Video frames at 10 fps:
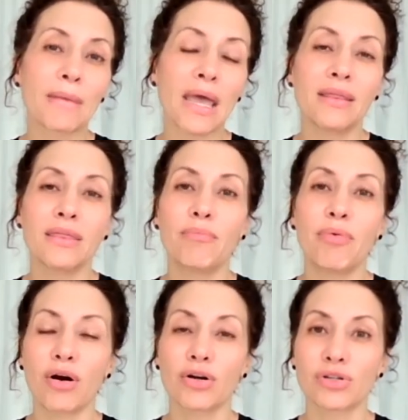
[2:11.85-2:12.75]
And the
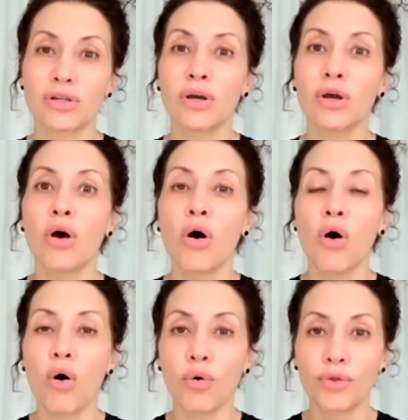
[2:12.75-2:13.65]
bars
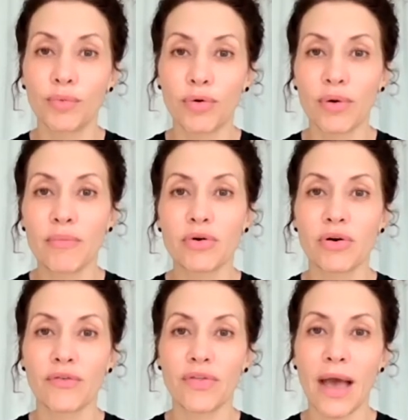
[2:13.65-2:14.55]
hold the perimeter
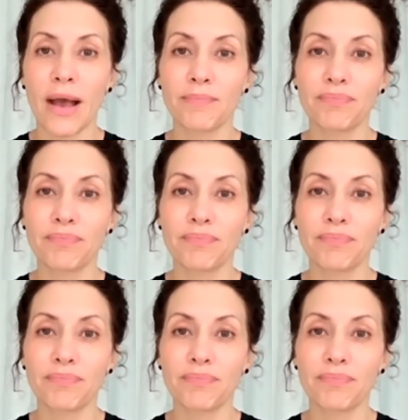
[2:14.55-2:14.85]
of that.